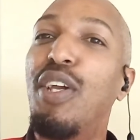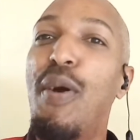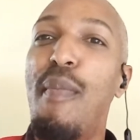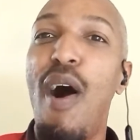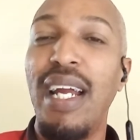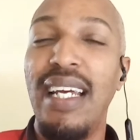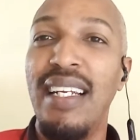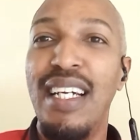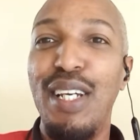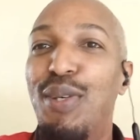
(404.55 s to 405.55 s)
you a market,
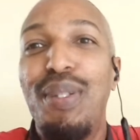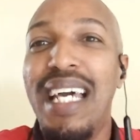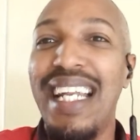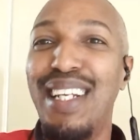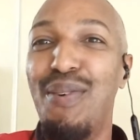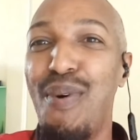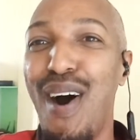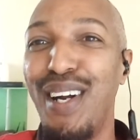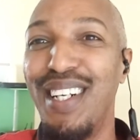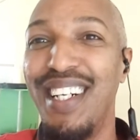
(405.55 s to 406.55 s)
you're dead in the
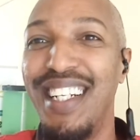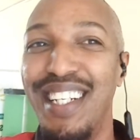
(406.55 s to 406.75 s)
water.